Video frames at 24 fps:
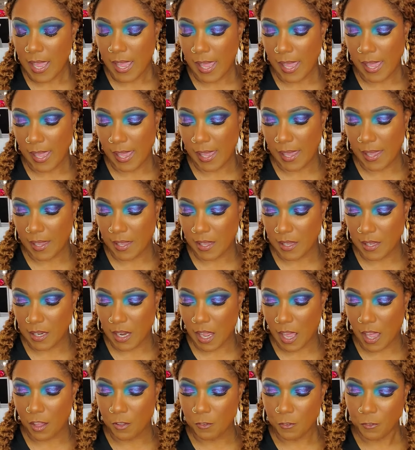And
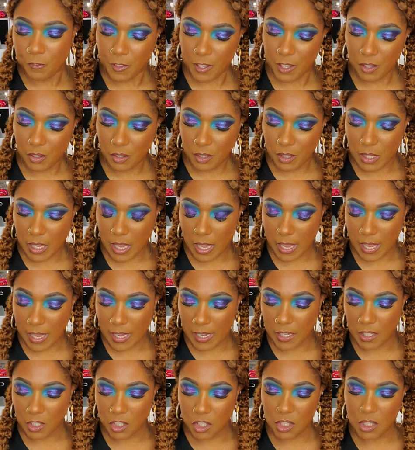I feel
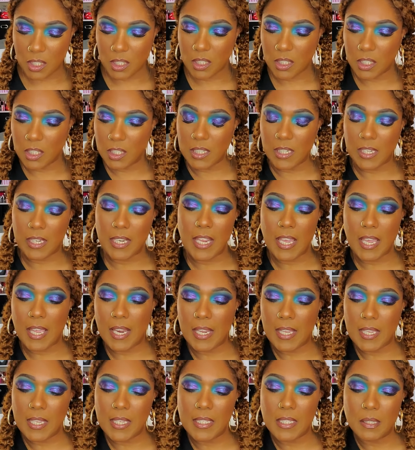like just looking at
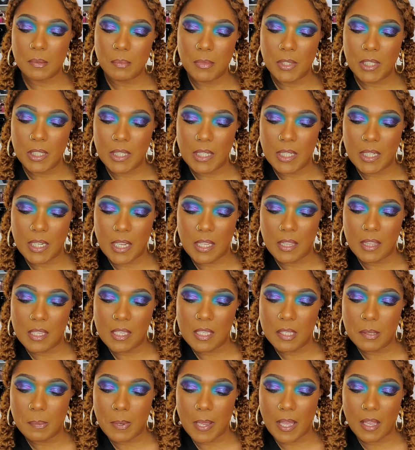it, because I'm looking at
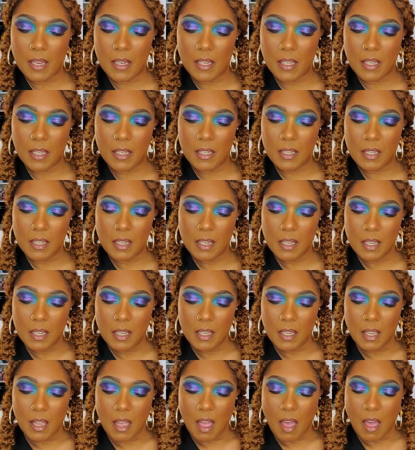this palette
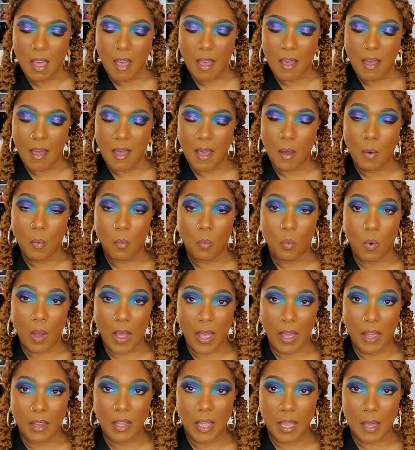um
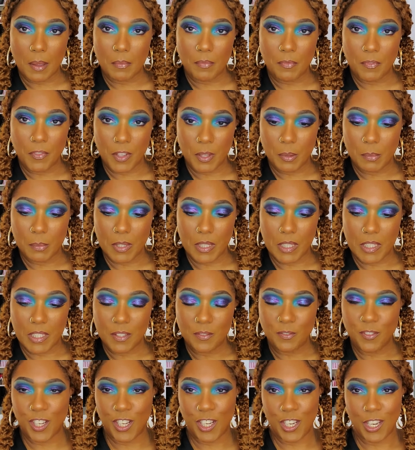while I'm filming this
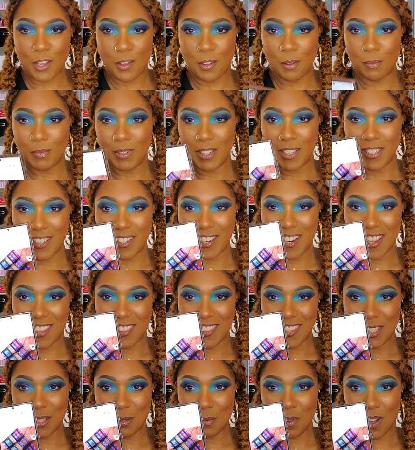video, I'm looking at
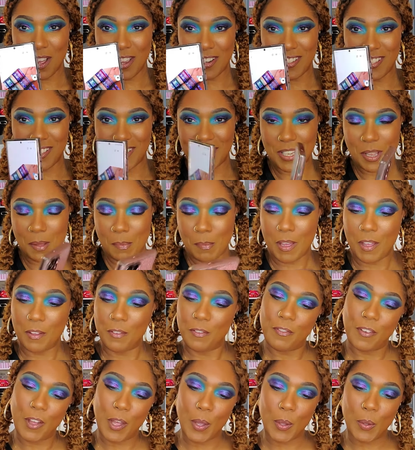the swatches on my
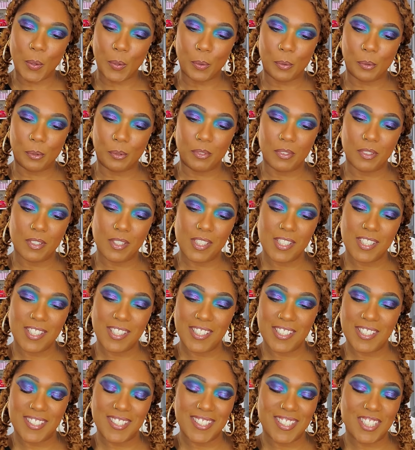phone
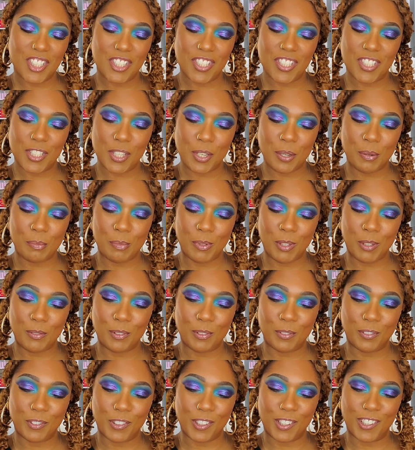because it's just so
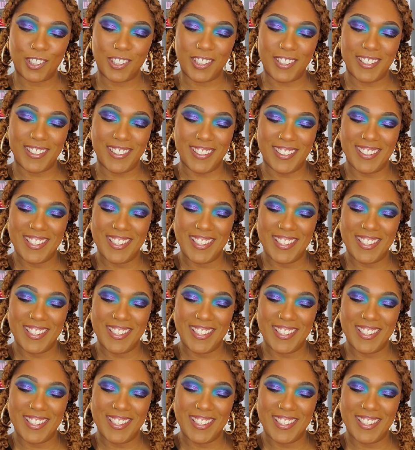beautiful.